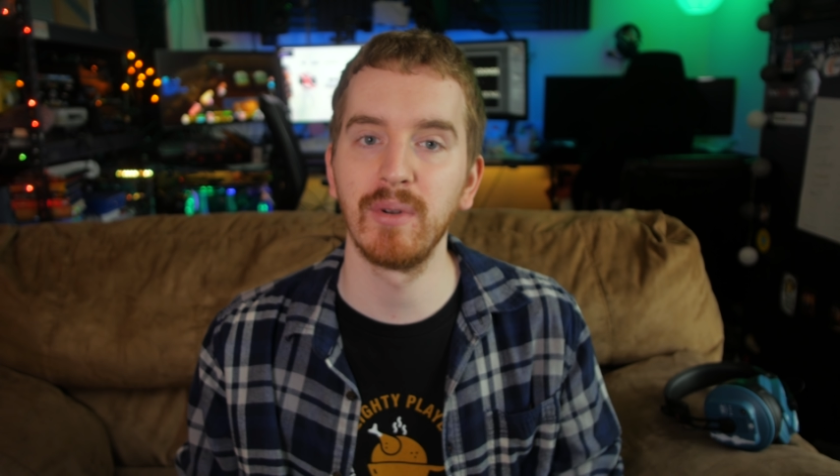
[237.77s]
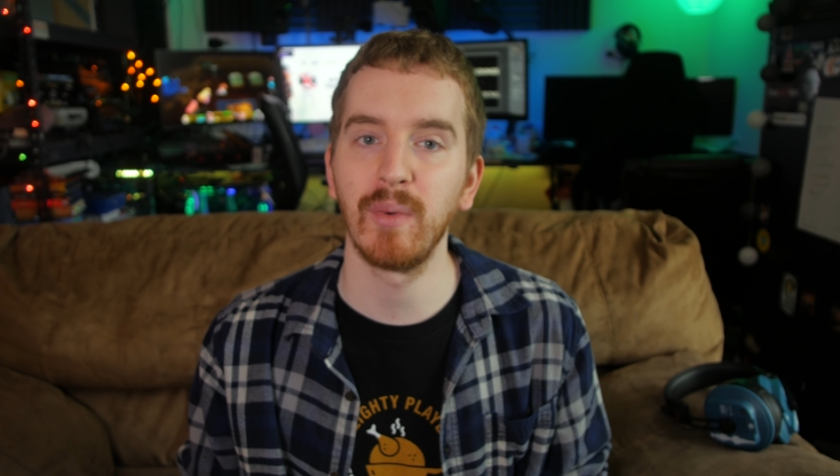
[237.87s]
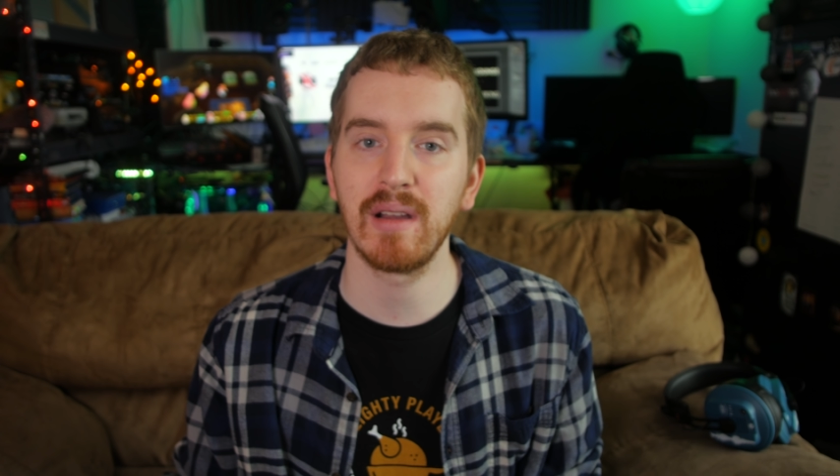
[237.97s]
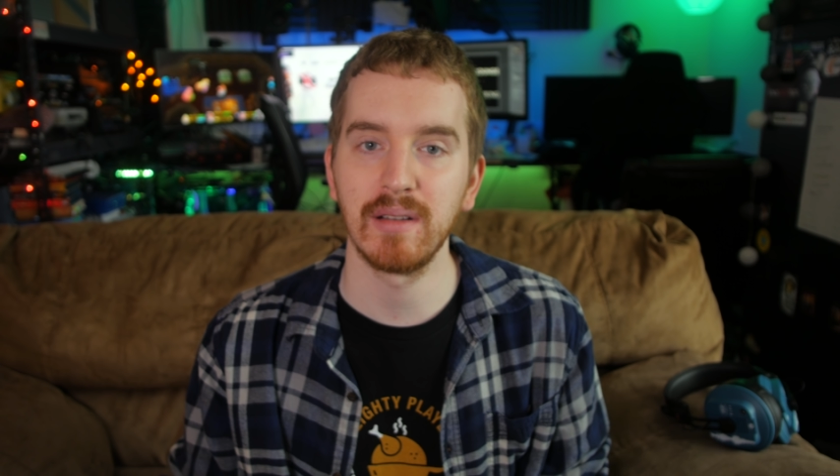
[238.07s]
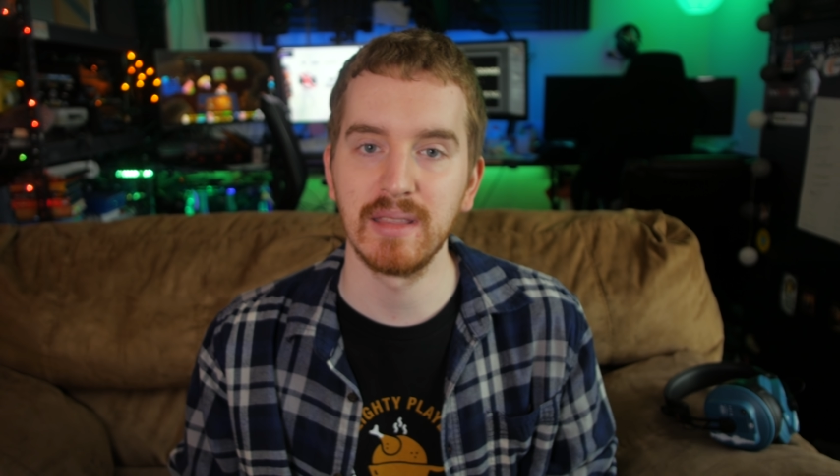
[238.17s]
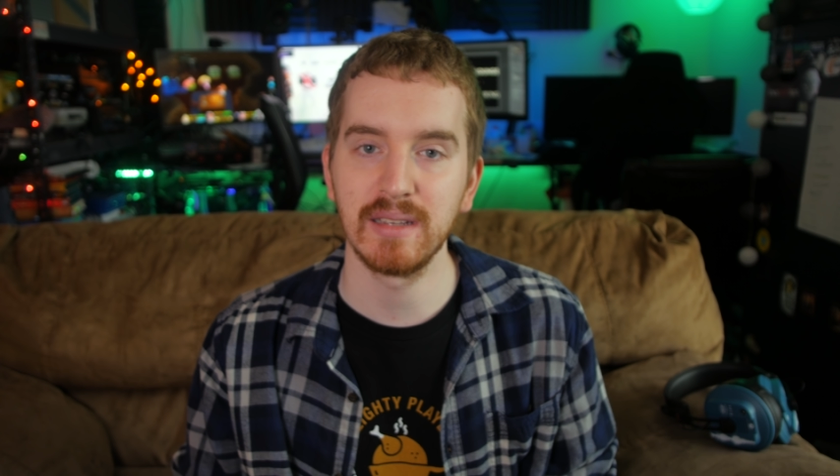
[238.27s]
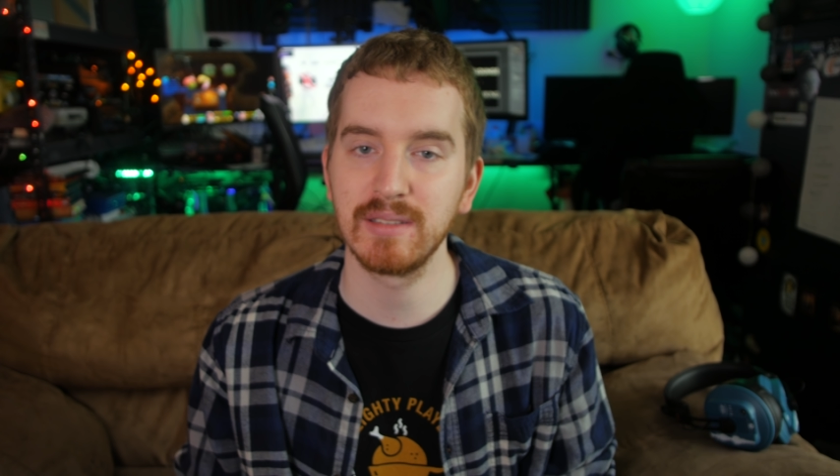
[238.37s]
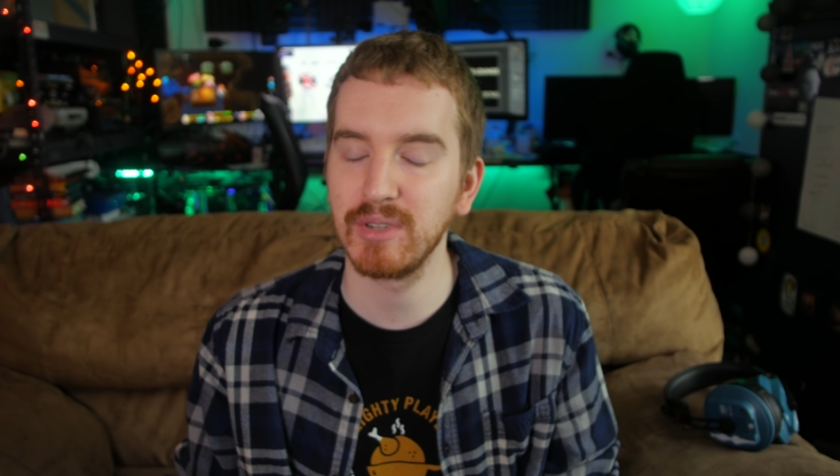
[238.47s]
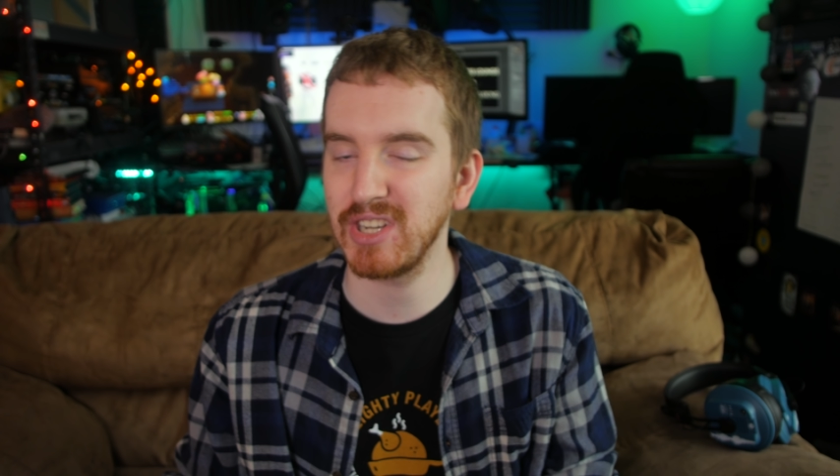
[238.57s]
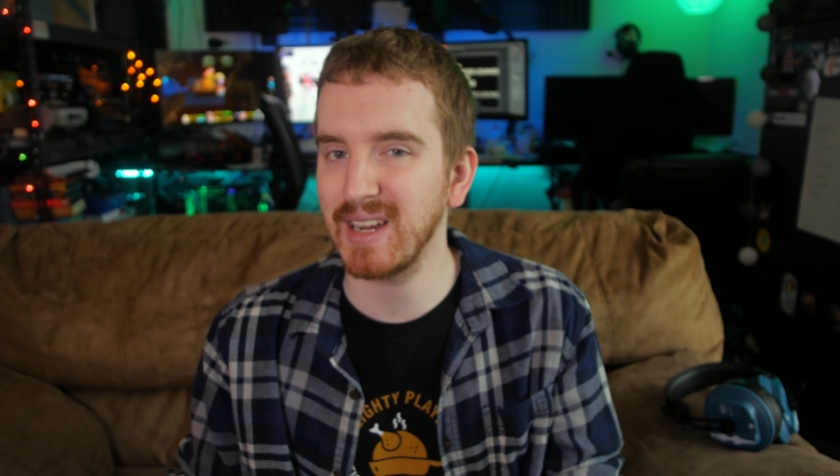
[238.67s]
when wearing
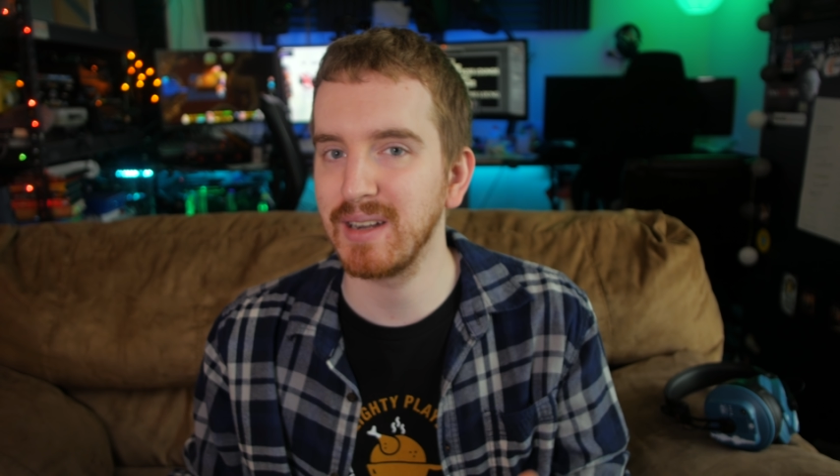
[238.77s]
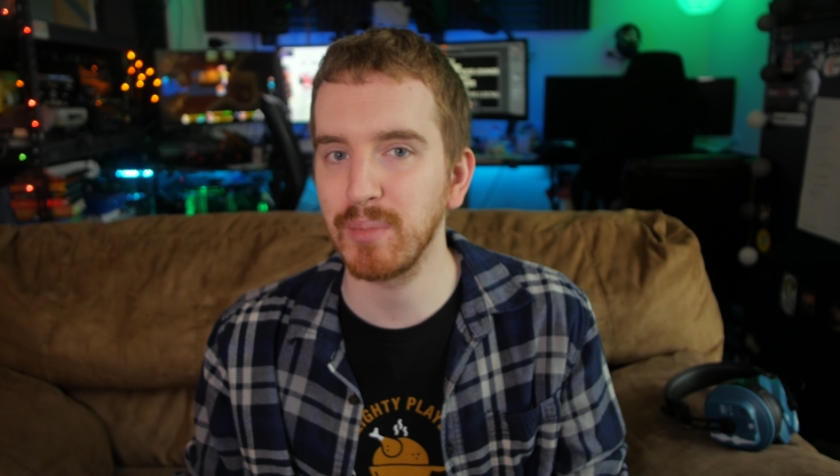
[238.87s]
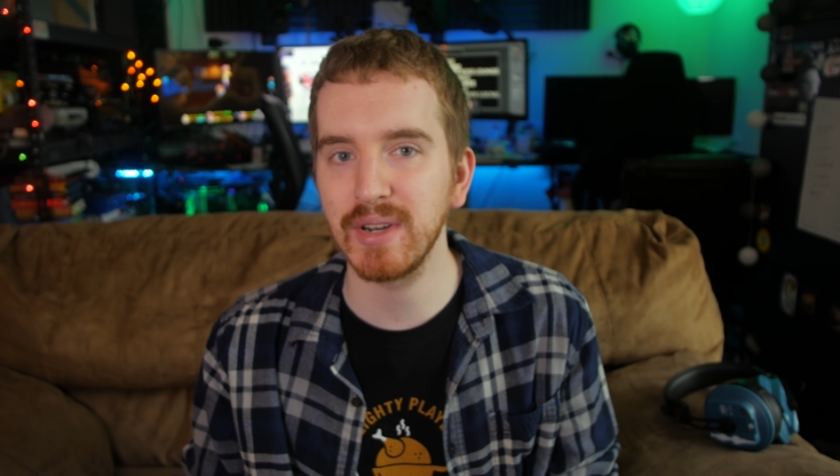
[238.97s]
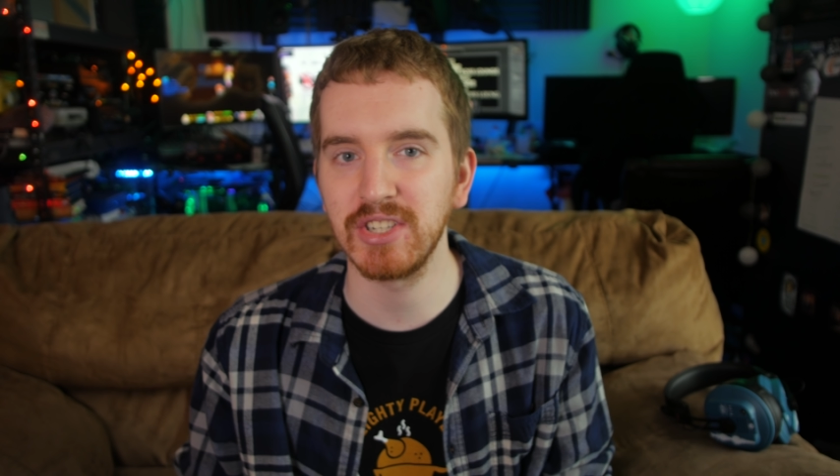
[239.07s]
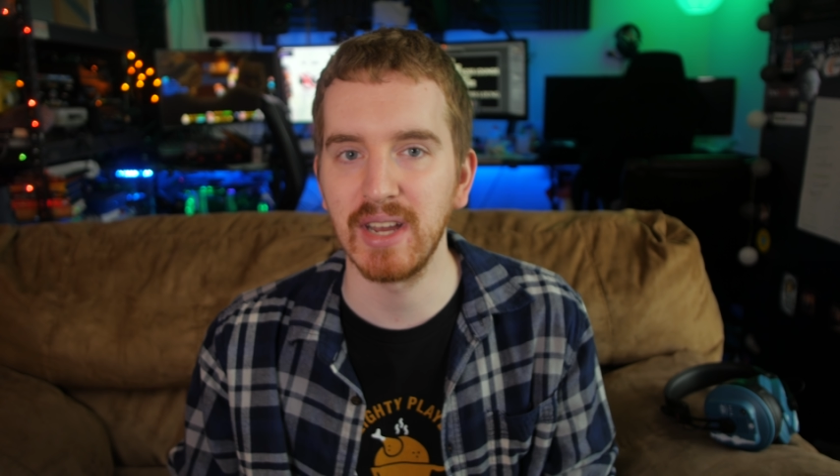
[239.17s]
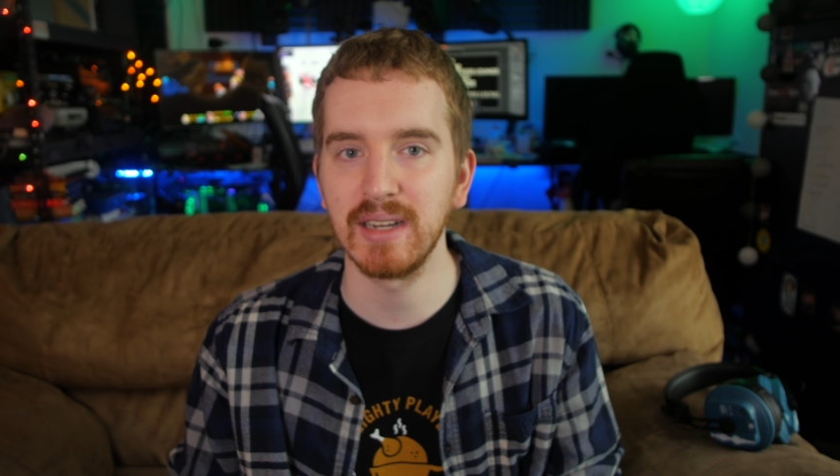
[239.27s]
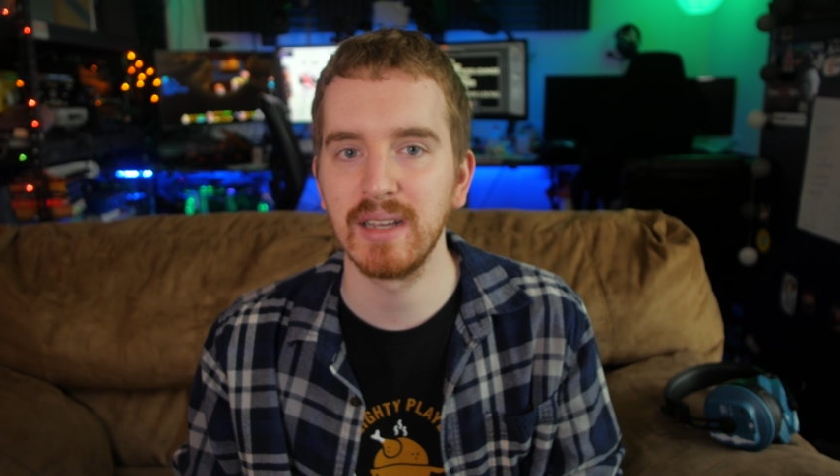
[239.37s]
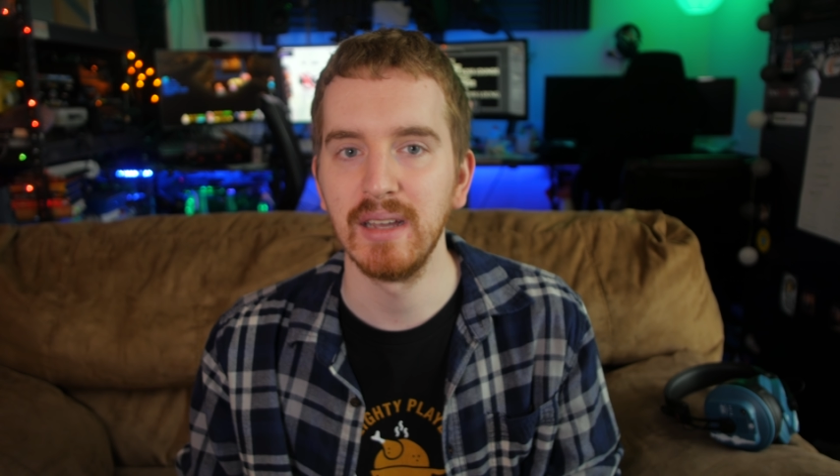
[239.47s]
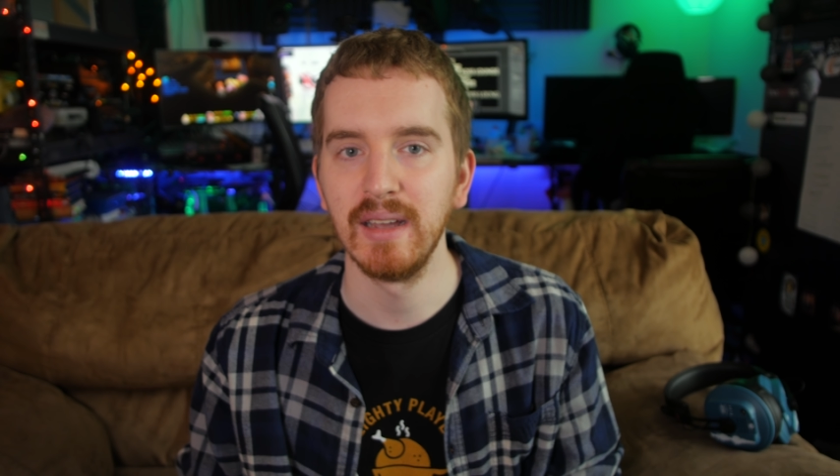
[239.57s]
these, which I can appreciate.